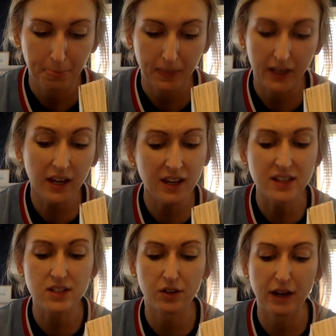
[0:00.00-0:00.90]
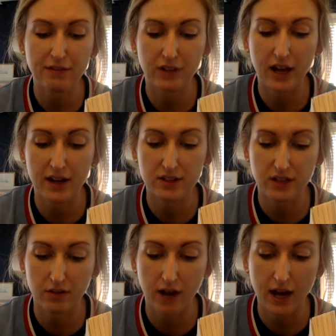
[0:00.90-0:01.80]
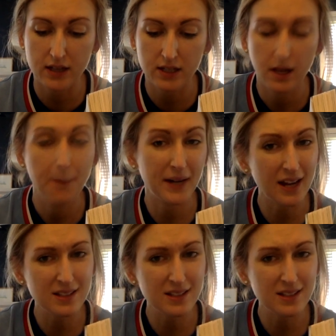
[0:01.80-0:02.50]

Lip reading: "He is a great flyer," said Roz, "but I